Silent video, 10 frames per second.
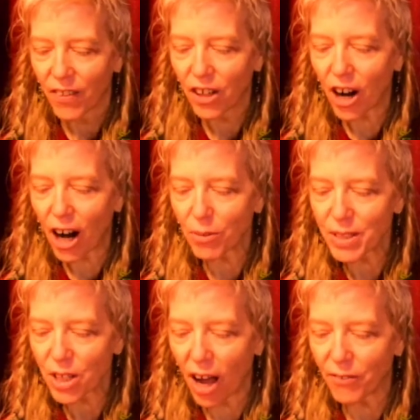The guard
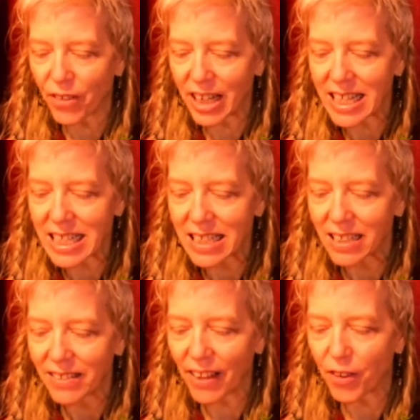was confident
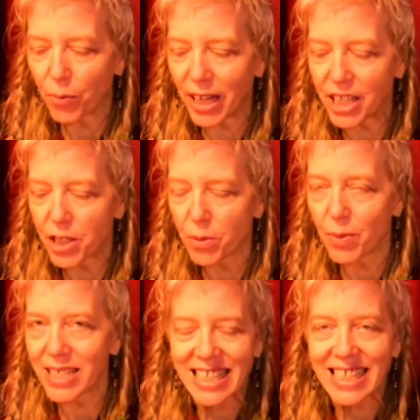that the region
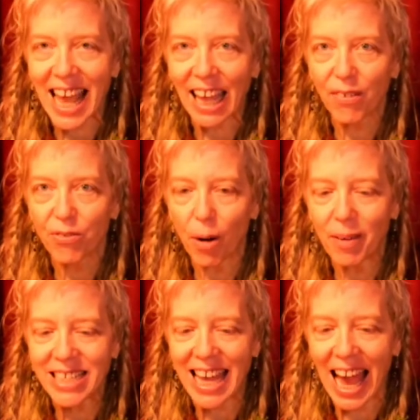was safe from
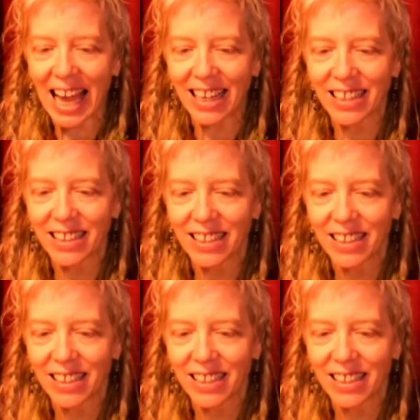attack,